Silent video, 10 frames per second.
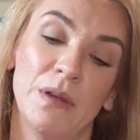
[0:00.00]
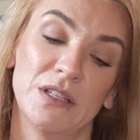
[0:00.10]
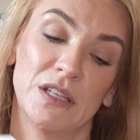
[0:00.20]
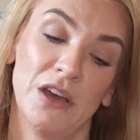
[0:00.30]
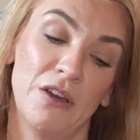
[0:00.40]

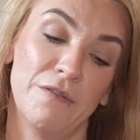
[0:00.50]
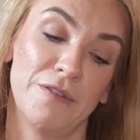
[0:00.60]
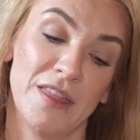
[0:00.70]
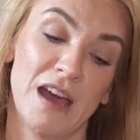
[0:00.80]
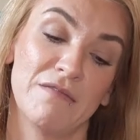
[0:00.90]
So
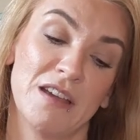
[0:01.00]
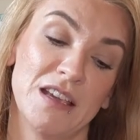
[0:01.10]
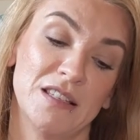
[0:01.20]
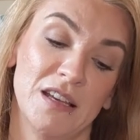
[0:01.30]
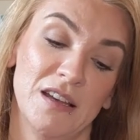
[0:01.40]
for that
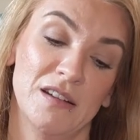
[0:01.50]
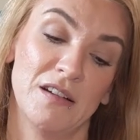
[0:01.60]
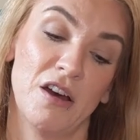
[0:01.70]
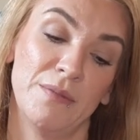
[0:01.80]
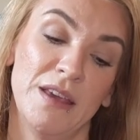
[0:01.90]
reason,
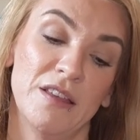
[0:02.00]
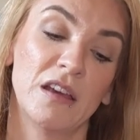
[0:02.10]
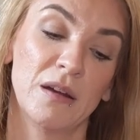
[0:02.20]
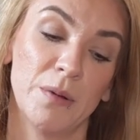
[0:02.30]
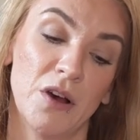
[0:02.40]
I'm either
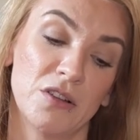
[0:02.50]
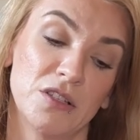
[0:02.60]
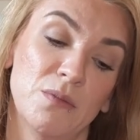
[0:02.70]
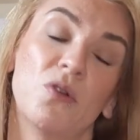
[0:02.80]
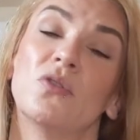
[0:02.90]
going to
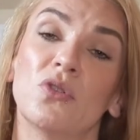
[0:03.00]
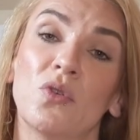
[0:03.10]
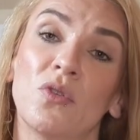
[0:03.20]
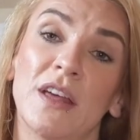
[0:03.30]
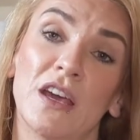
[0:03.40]
pass them on
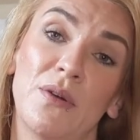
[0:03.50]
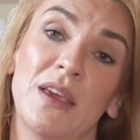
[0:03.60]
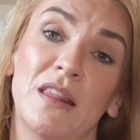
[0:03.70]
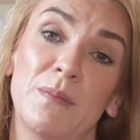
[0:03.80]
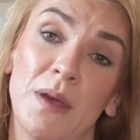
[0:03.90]
or they're
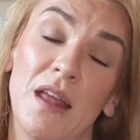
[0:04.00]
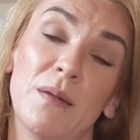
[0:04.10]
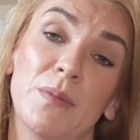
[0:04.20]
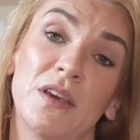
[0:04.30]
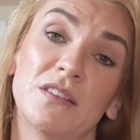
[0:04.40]
going in the bin,
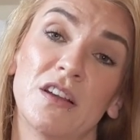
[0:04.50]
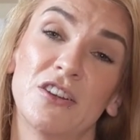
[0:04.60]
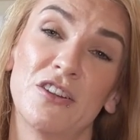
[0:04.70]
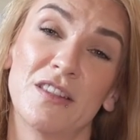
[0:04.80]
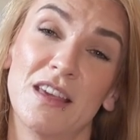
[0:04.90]
because I
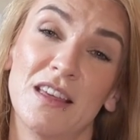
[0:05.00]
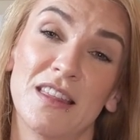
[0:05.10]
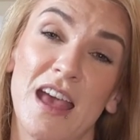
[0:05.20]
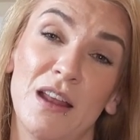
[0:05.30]
don't think that